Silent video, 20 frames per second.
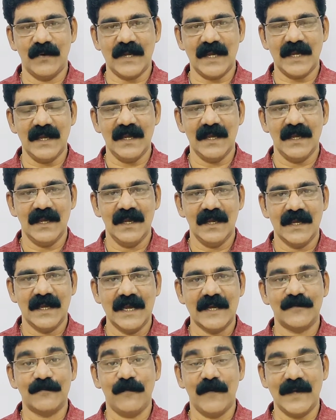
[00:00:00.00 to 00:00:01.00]
Okay?
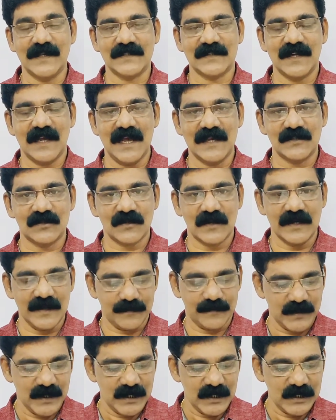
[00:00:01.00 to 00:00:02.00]
Get fast asleep.